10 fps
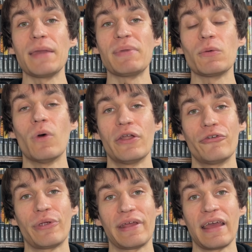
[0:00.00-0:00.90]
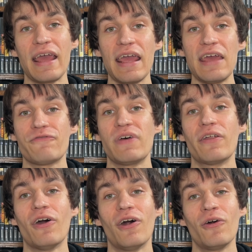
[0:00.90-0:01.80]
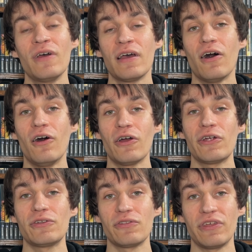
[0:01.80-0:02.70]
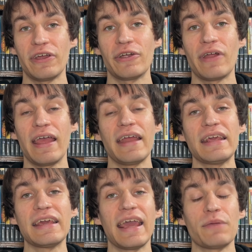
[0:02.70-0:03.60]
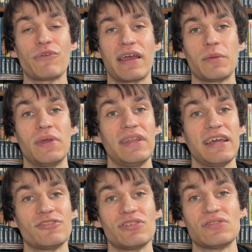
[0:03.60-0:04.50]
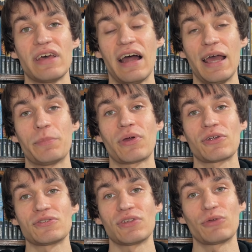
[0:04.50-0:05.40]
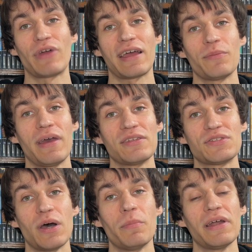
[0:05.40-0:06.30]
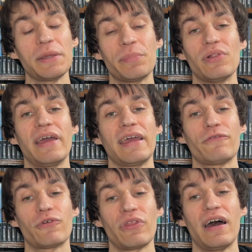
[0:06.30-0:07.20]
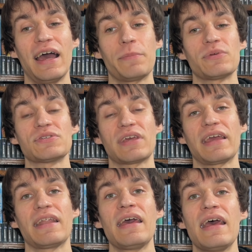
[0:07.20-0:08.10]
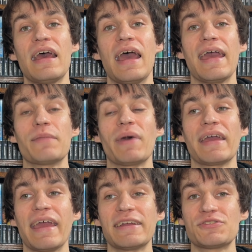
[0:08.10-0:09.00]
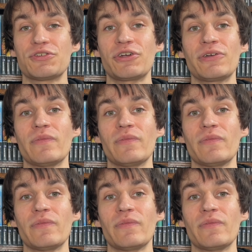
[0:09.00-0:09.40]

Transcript: be wondering, if at all, are there any game recommendations that I personally recommend somebody playing for the Hyperscan? And my answer